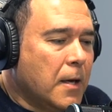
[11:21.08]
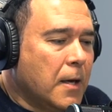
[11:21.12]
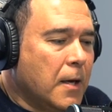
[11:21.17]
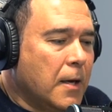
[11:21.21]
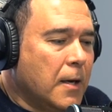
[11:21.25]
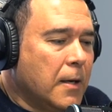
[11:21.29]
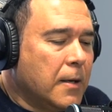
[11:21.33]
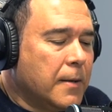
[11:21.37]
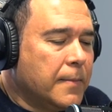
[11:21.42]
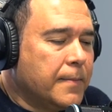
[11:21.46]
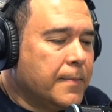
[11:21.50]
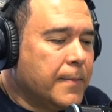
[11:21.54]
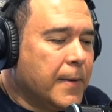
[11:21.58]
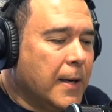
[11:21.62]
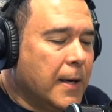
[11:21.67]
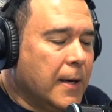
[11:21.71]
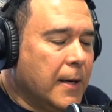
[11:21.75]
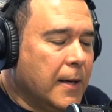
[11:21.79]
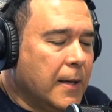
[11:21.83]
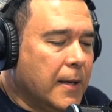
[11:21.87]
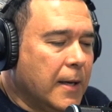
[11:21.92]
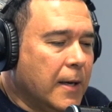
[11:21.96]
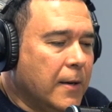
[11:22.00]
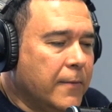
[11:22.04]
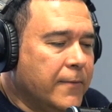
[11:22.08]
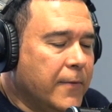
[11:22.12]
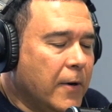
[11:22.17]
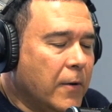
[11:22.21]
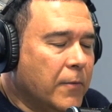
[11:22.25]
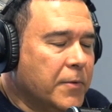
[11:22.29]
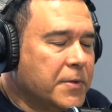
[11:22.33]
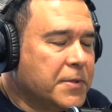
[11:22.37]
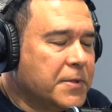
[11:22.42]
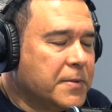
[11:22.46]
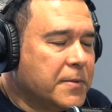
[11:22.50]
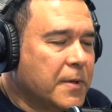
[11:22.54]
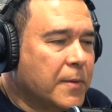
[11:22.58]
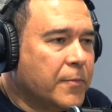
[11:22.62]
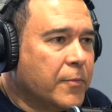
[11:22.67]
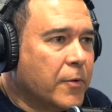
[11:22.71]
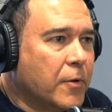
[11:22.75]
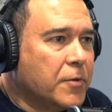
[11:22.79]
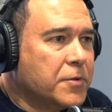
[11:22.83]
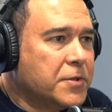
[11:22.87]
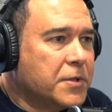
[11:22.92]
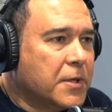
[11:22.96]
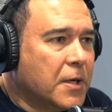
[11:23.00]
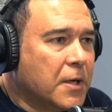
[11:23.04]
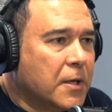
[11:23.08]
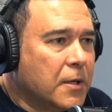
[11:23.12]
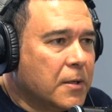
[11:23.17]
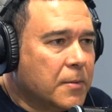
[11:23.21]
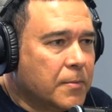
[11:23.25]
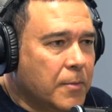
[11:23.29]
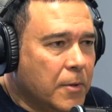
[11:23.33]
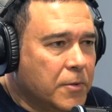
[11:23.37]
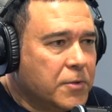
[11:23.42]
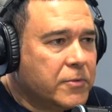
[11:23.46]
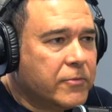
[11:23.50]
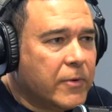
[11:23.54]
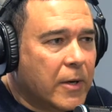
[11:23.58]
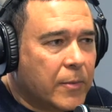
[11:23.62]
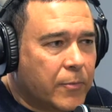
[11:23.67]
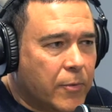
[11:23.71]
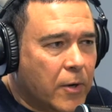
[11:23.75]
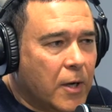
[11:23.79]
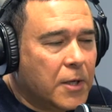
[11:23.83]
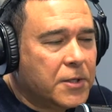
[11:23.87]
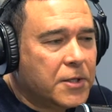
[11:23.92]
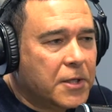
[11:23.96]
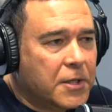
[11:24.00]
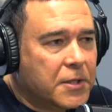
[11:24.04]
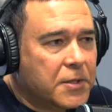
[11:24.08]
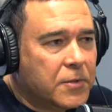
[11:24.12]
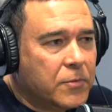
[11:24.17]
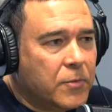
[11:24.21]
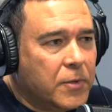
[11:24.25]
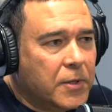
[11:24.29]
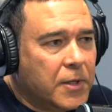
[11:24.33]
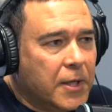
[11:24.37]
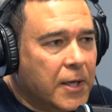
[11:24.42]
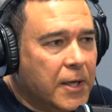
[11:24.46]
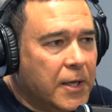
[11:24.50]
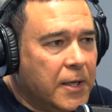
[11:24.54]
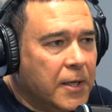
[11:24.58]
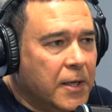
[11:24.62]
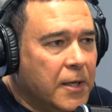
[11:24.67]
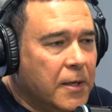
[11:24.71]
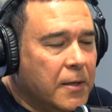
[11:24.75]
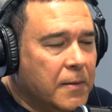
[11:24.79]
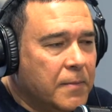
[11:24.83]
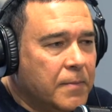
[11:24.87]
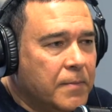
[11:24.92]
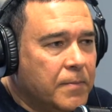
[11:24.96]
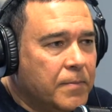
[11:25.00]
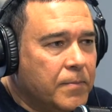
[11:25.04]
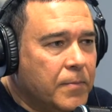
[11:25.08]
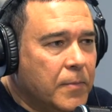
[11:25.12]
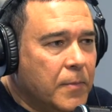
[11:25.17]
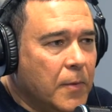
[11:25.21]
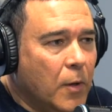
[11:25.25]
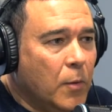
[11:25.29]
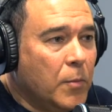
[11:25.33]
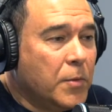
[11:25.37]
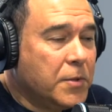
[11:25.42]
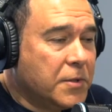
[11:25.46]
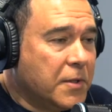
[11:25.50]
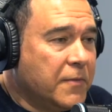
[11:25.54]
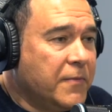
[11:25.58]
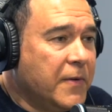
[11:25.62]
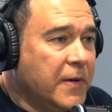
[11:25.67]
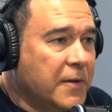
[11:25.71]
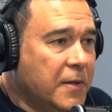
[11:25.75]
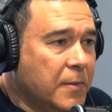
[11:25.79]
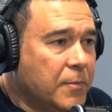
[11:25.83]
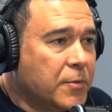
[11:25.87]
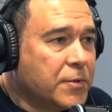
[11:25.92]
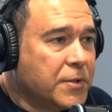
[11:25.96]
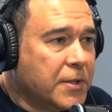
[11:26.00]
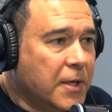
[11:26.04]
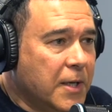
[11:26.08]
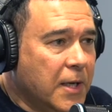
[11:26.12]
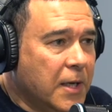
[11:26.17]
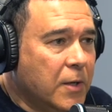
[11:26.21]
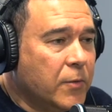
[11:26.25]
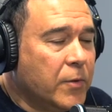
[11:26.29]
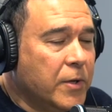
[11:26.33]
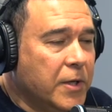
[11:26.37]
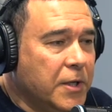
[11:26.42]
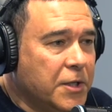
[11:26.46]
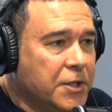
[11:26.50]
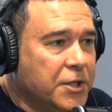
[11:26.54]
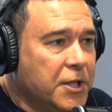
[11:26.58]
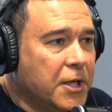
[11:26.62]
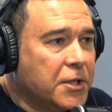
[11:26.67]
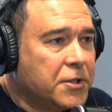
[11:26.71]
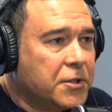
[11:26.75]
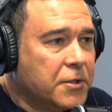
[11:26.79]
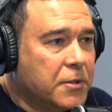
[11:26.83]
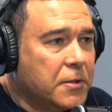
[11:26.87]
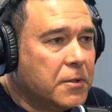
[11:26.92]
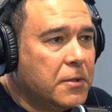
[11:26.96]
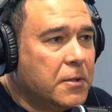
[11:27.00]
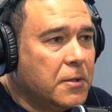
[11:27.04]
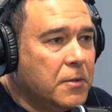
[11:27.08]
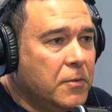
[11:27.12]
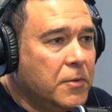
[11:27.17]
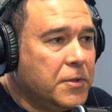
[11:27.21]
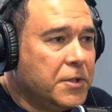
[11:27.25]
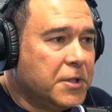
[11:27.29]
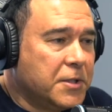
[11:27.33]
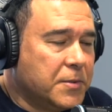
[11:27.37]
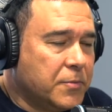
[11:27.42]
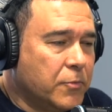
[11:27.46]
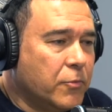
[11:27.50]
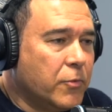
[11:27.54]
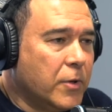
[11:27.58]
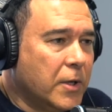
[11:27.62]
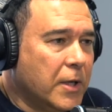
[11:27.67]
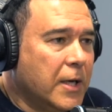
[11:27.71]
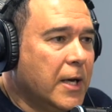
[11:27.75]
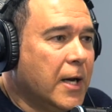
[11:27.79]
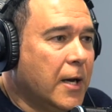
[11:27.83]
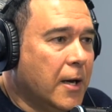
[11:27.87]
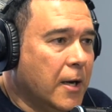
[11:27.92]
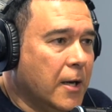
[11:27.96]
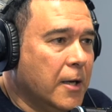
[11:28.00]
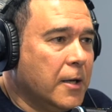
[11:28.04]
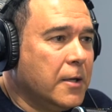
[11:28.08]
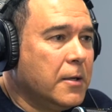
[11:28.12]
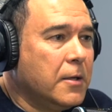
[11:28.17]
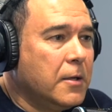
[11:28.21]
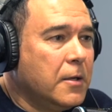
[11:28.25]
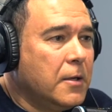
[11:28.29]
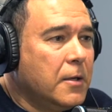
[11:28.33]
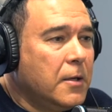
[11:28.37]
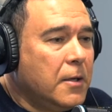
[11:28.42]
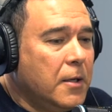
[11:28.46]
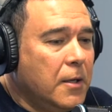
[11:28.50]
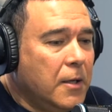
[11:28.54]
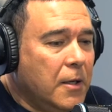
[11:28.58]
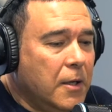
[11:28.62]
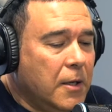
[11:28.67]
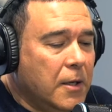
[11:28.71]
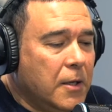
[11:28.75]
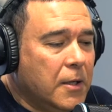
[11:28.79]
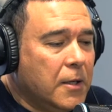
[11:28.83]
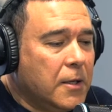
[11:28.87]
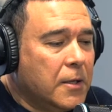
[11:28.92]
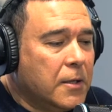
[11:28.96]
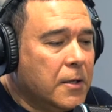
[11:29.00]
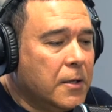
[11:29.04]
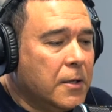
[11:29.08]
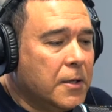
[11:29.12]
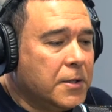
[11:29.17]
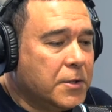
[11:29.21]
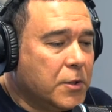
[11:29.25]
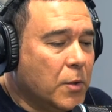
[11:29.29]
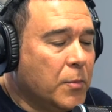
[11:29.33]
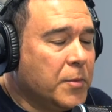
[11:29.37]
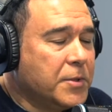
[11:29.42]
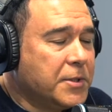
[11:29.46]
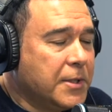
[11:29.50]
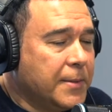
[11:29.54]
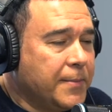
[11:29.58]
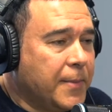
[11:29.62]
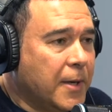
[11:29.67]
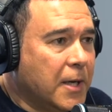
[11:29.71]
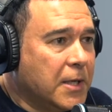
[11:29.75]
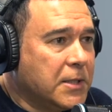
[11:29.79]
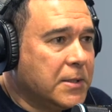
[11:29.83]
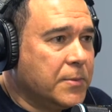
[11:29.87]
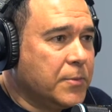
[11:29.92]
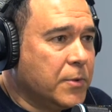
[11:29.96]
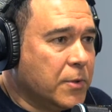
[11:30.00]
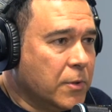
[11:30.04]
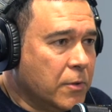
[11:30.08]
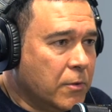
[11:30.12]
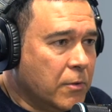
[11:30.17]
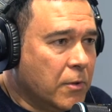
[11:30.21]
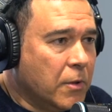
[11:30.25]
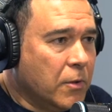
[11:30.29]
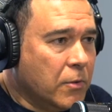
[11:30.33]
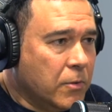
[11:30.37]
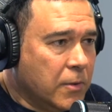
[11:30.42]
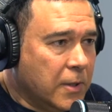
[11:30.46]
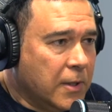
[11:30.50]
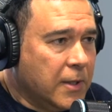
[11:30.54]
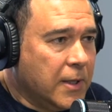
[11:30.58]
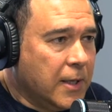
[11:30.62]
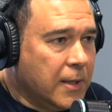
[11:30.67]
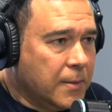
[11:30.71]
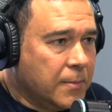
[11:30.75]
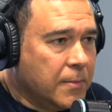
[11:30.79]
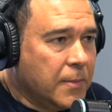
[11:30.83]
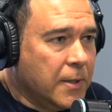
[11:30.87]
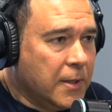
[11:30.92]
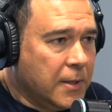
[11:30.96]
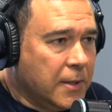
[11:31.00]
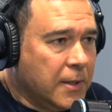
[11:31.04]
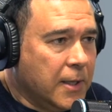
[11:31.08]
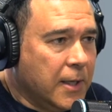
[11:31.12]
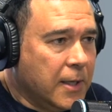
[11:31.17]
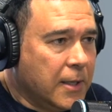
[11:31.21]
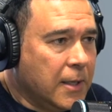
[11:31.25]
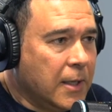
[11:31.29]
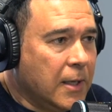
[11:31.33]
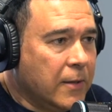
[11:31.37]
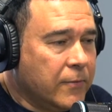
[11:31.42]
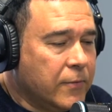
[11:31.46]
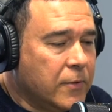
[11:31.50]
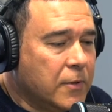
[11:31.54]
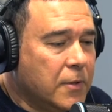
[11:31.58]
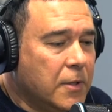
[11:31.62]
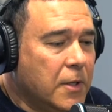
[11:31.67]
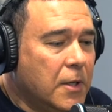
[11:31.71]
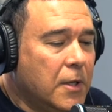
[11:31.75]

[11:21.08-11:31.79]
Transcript: I, I've always approached our most of our projects with a um, almost a fifty percent equity injection, which is really high, and it's almost impossible to grow at that at that level.